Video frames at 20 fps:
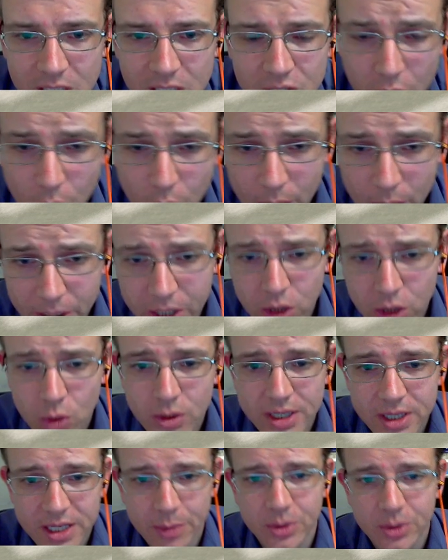So I'm going to
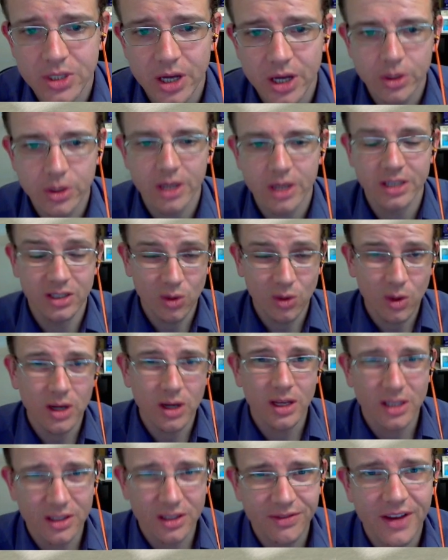call this episode,
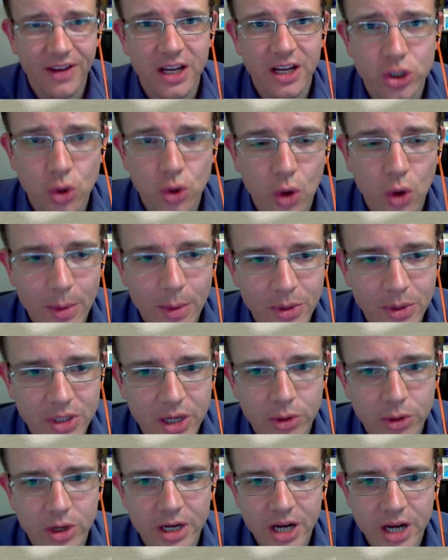it's a fairly short
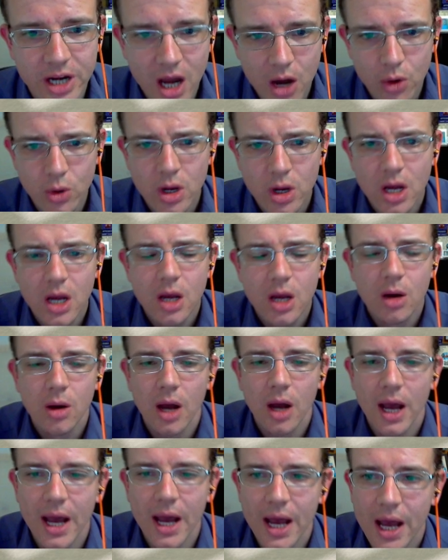episode, I know,
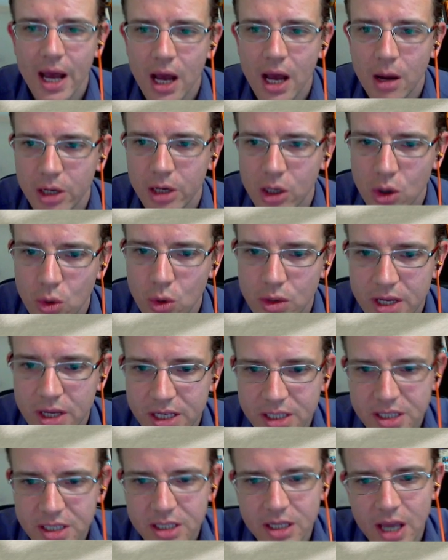I'm going to call
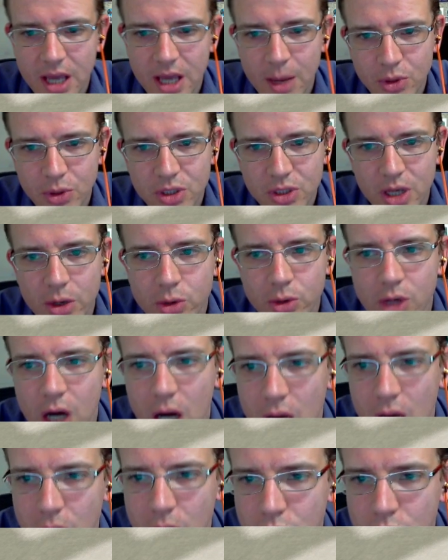this episode
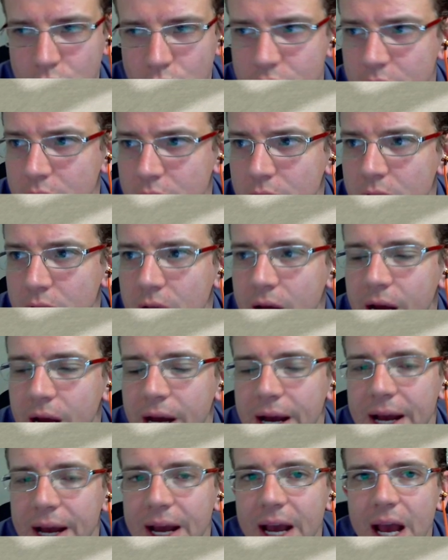closed,
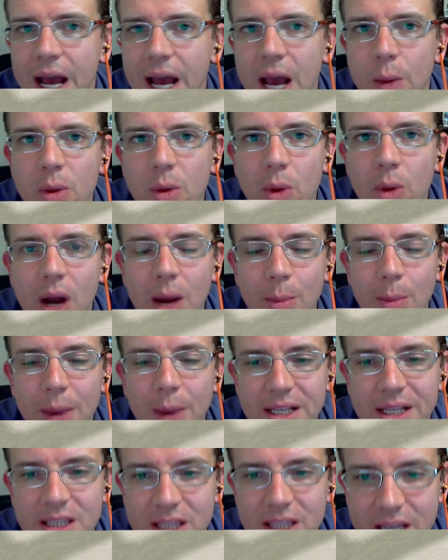and we will come
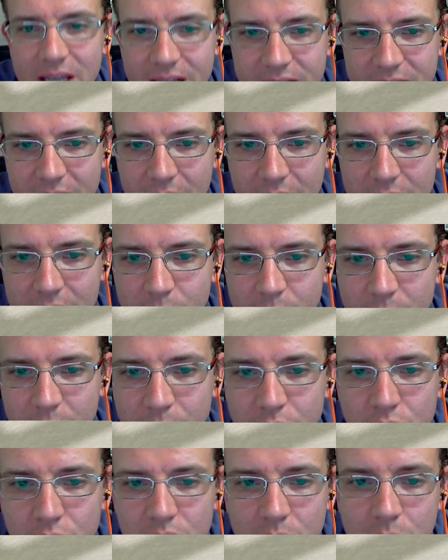back to this and
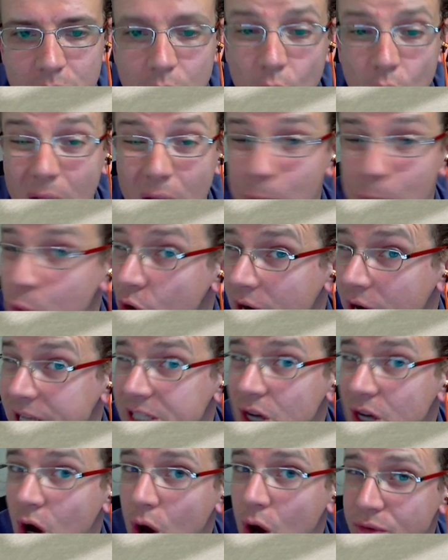maybe do some more
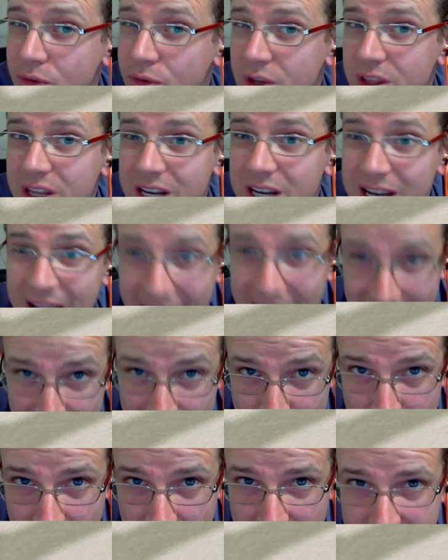upgrades after the
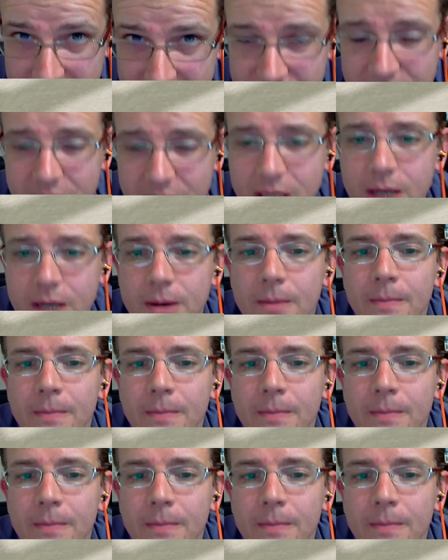next race.